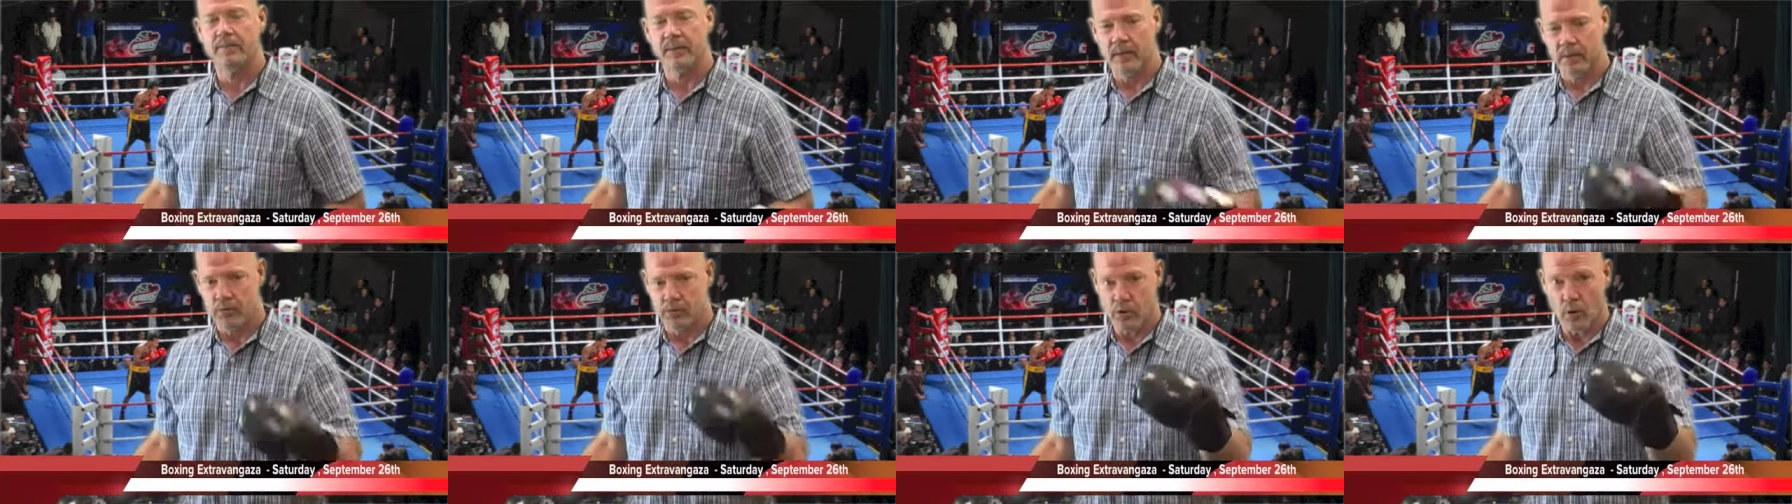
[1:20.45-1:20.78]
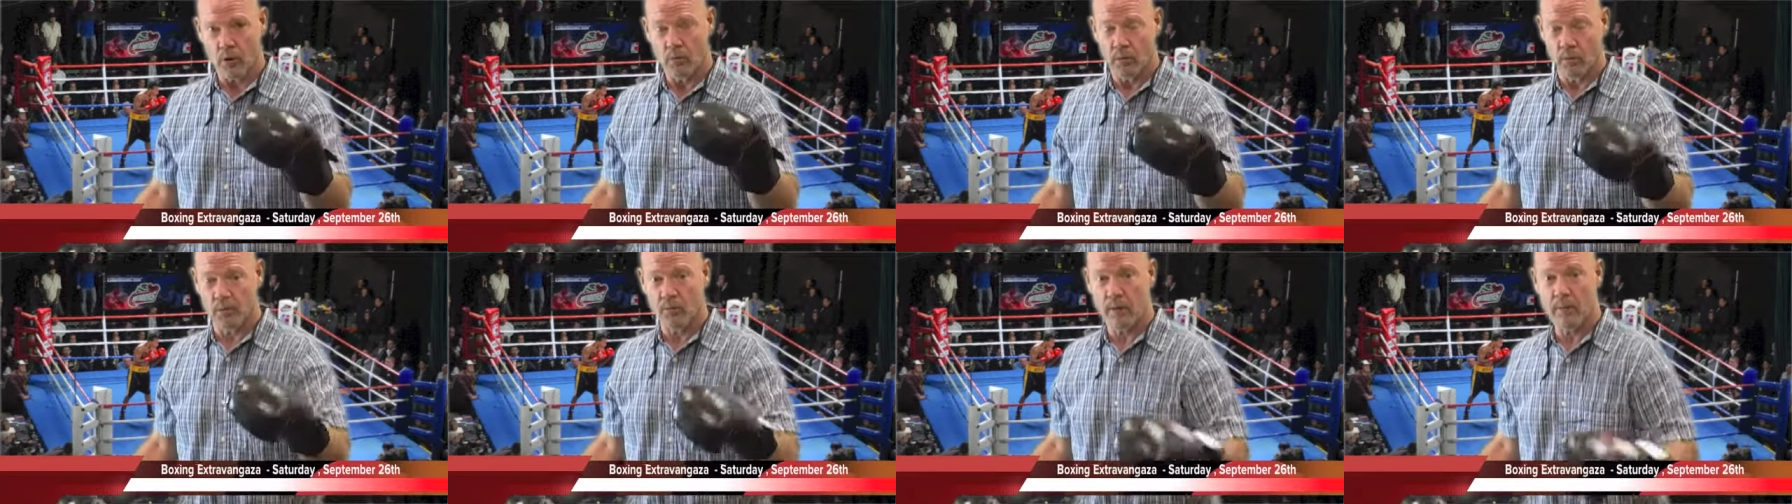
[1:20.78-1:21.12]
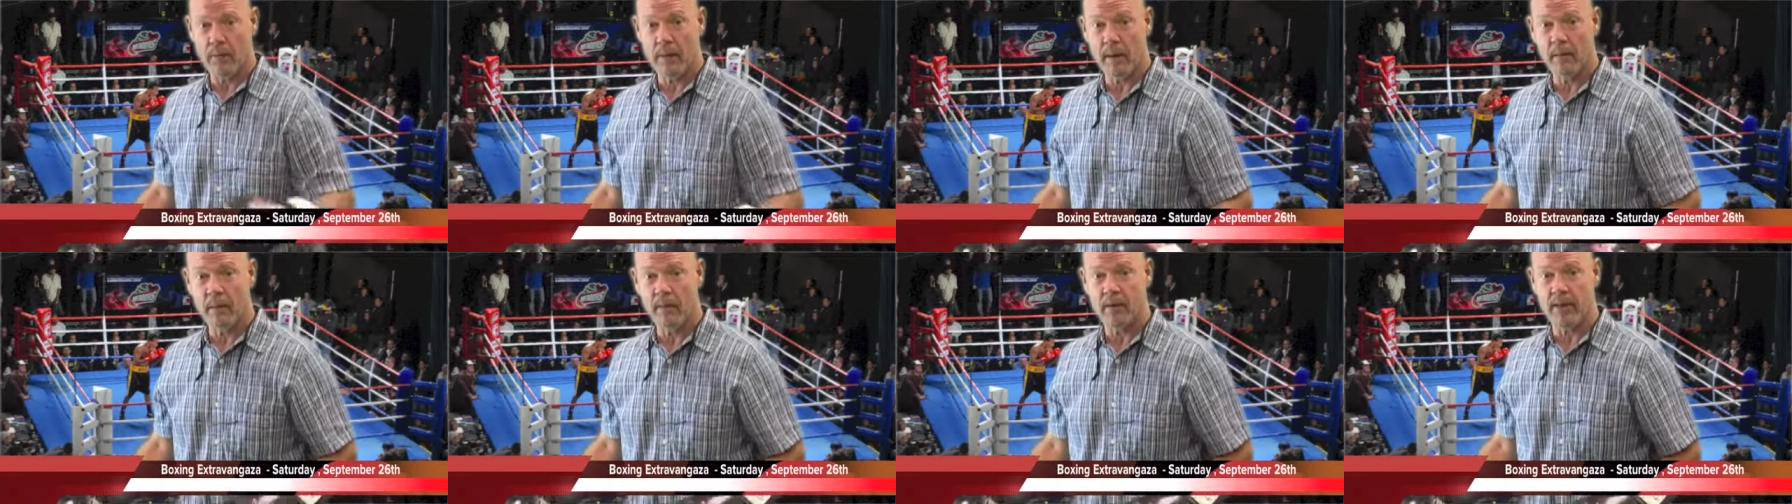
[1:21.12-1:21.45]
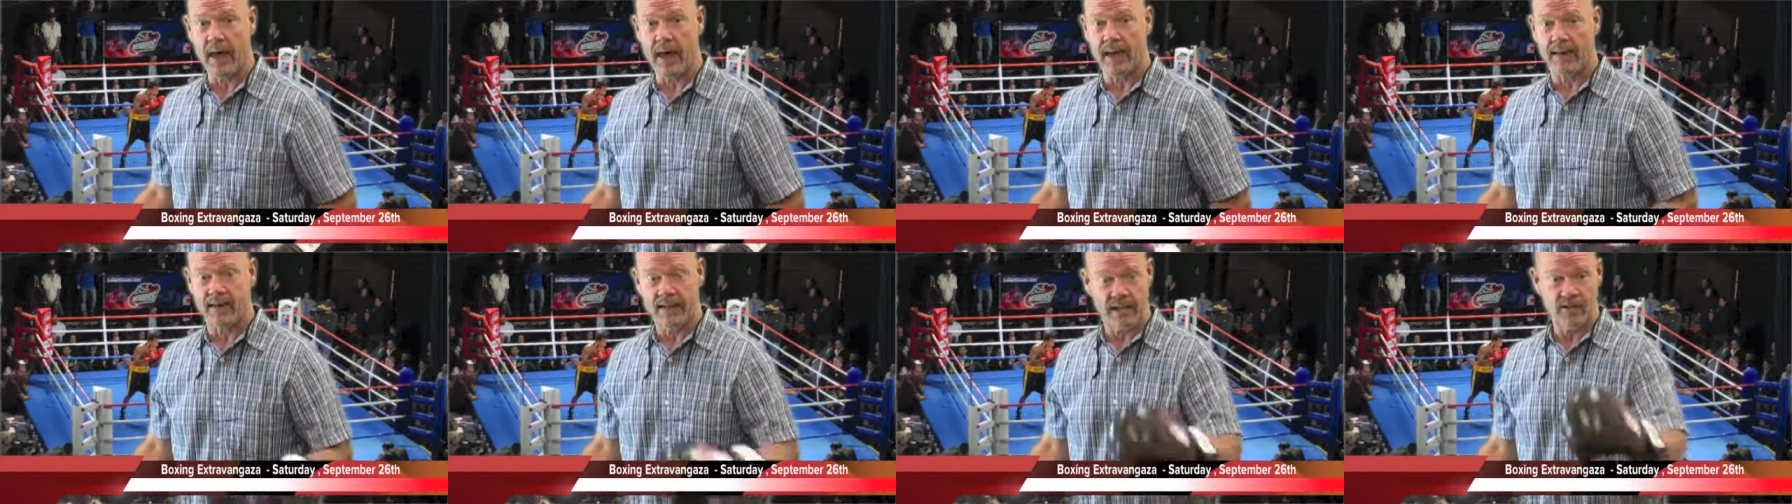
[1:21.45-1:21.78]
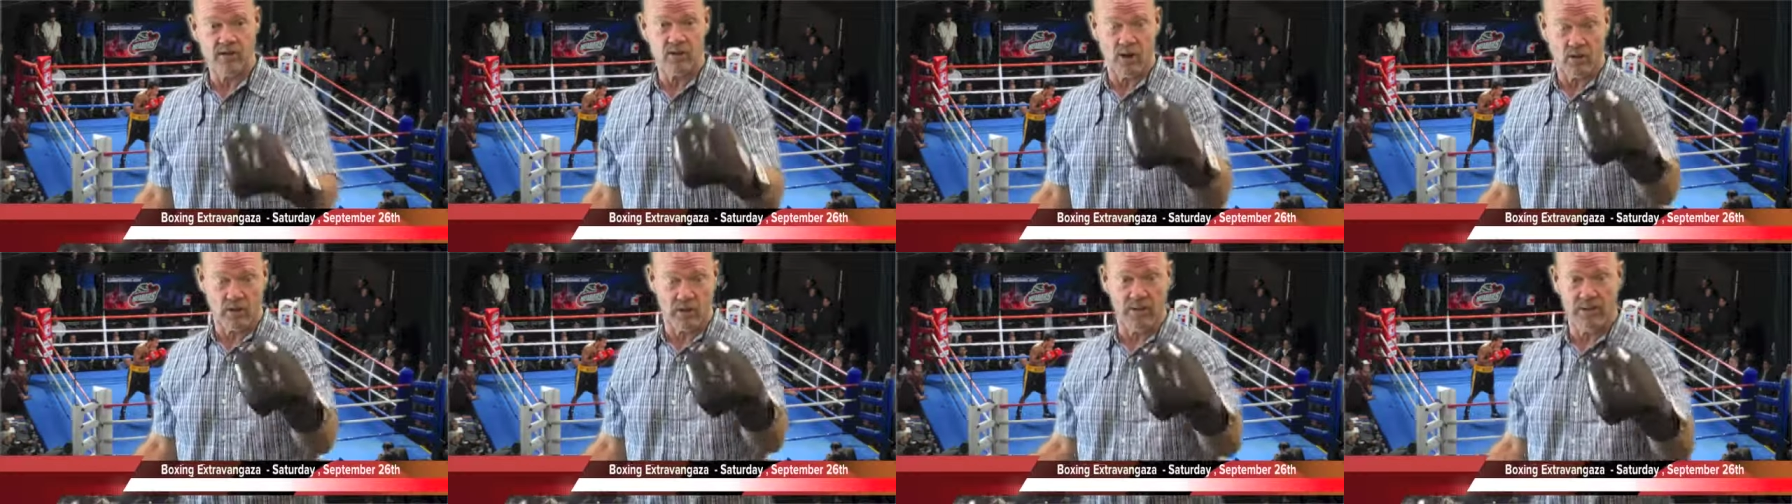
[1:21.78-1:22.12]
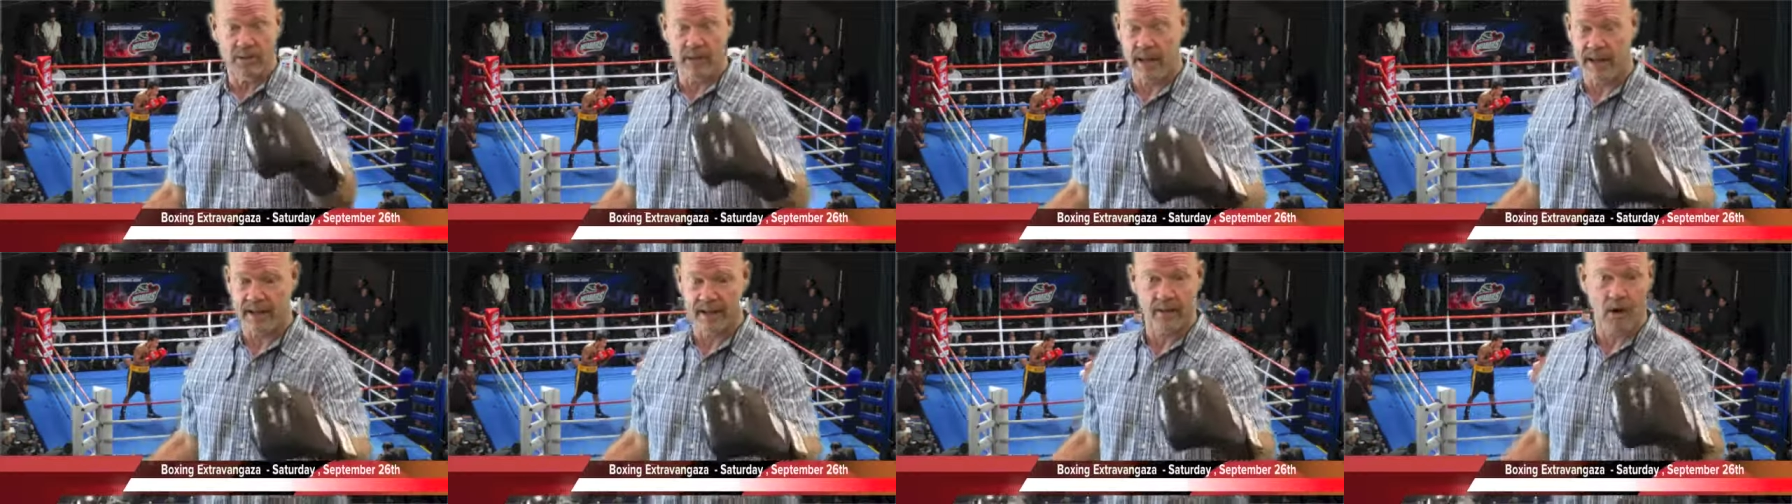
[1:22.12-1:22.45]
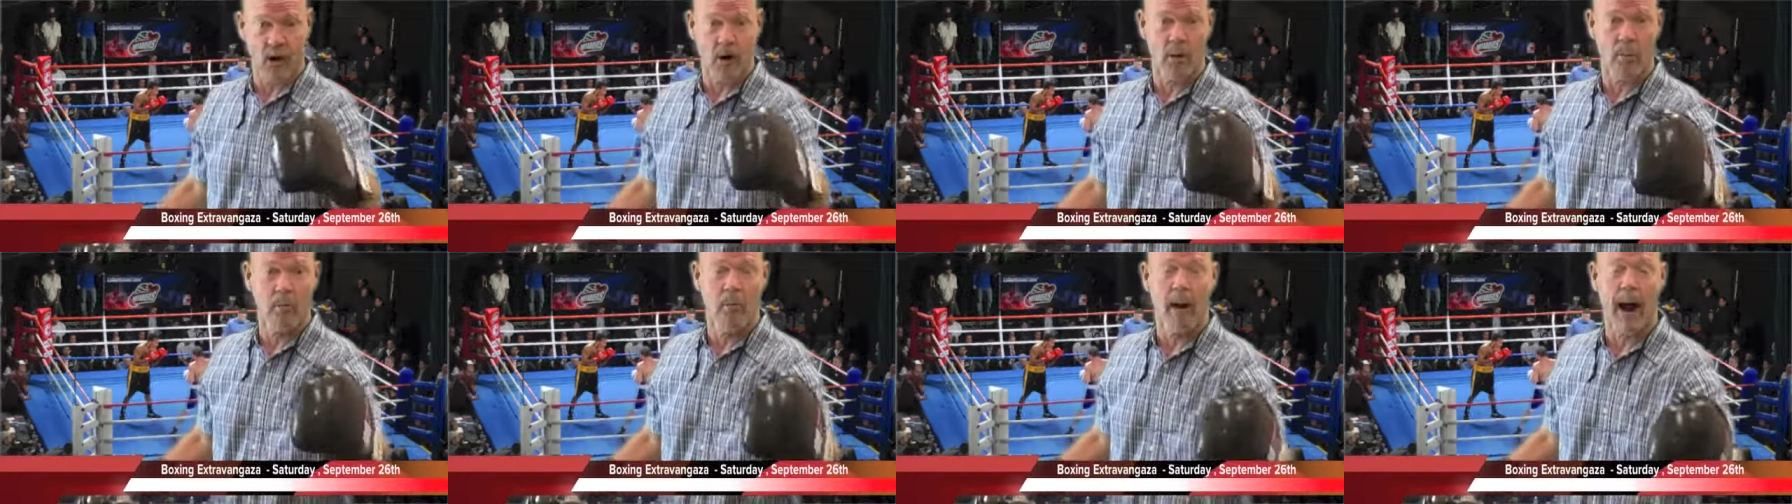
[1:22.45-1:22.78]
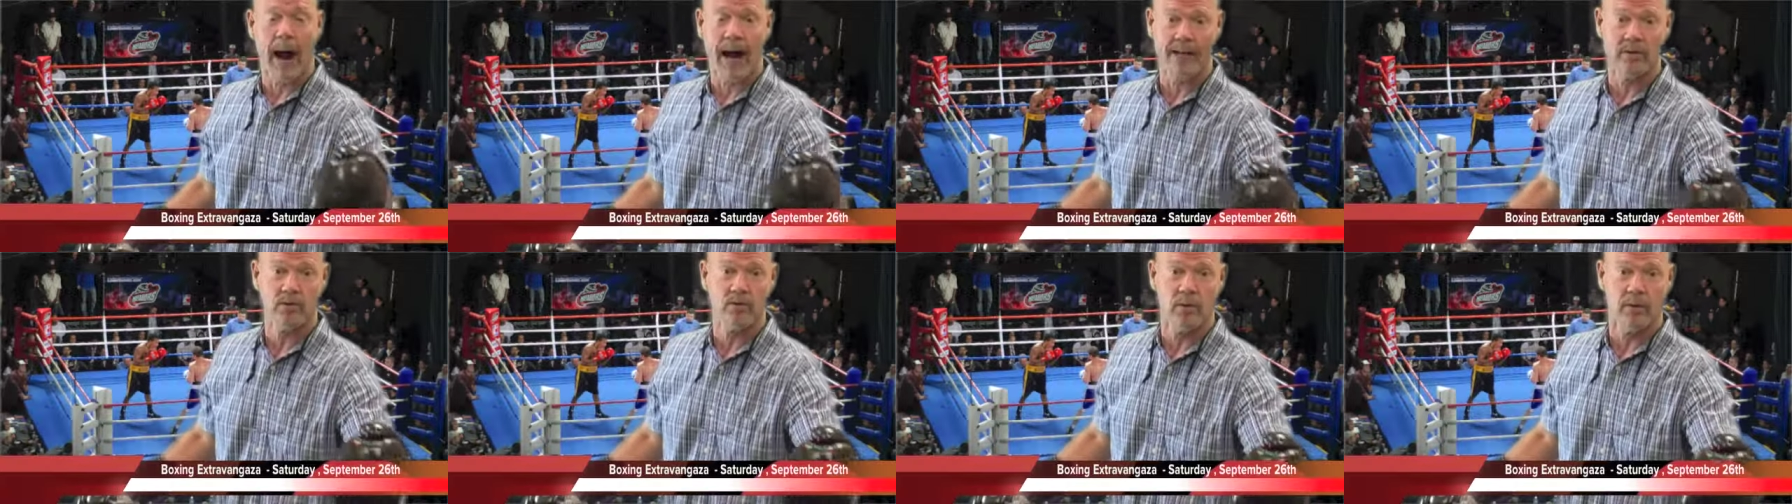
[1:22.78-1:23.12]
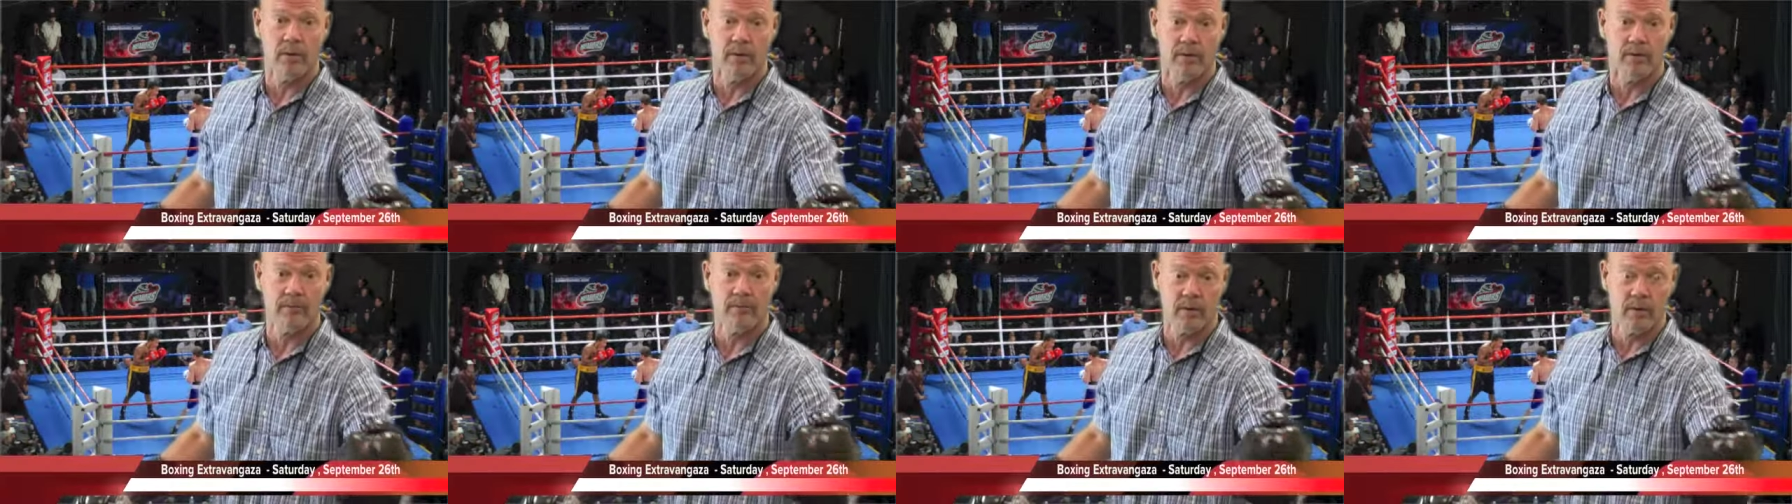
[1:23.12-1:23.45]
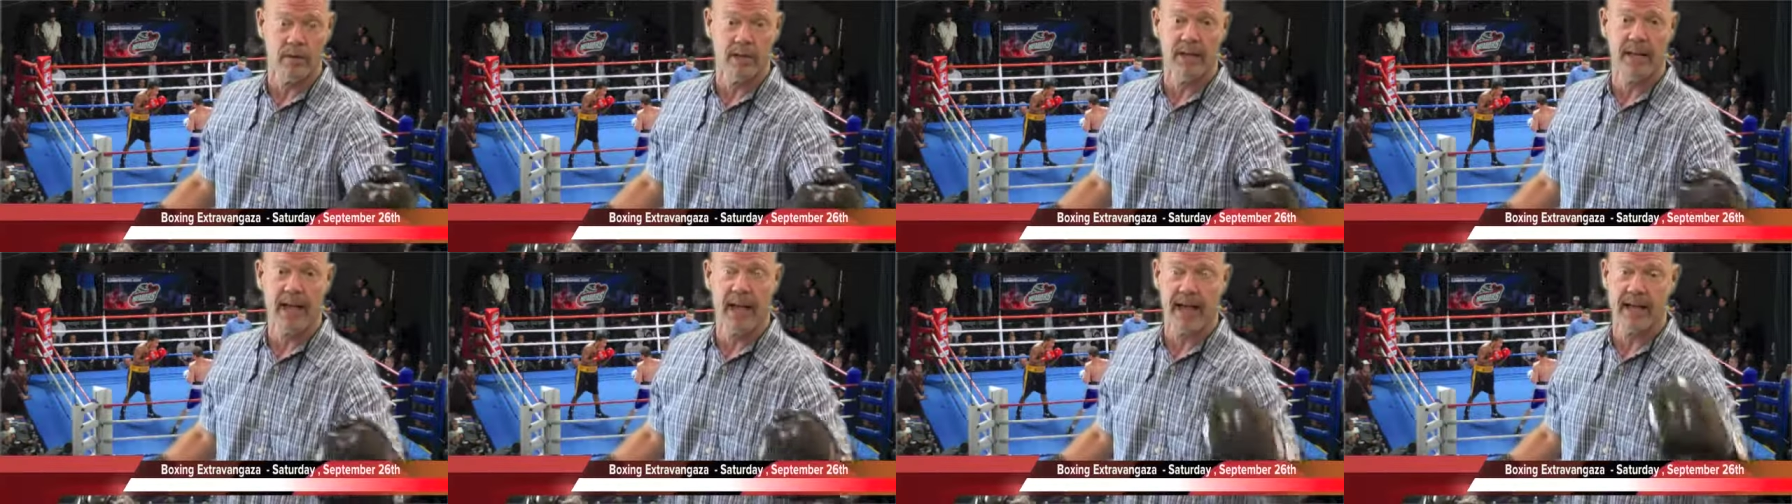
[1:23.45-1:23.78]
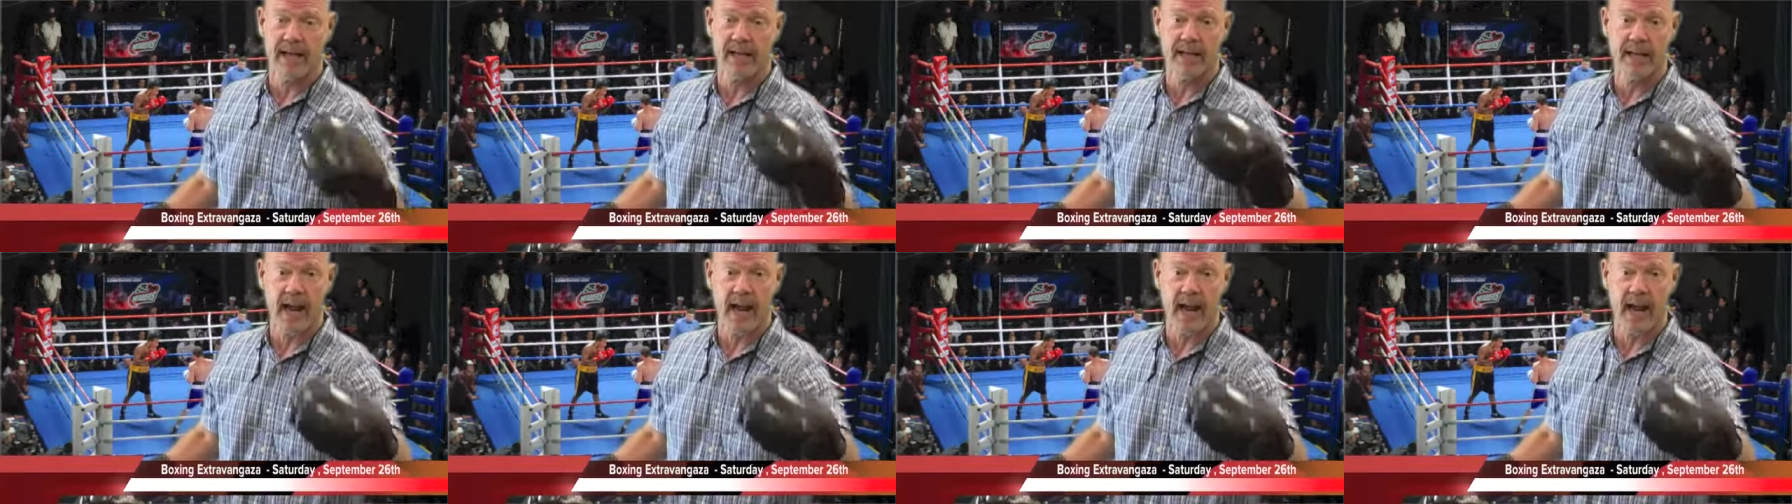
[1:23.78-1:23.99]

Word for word: So remember that. That's our like our mantra for today.